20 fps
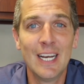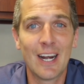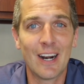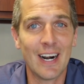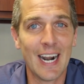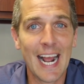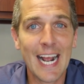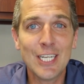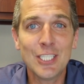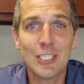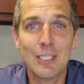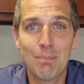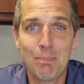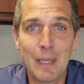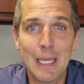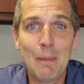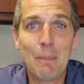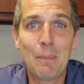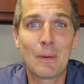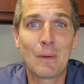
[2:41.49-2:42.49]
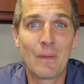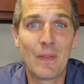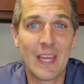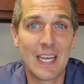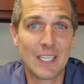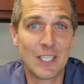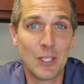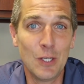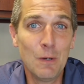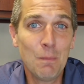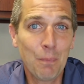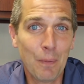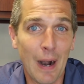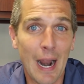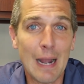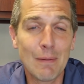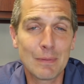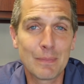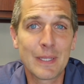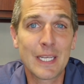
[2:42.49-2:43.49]
are actually people that you
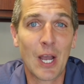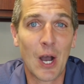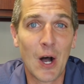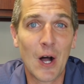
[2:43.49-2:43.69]
probably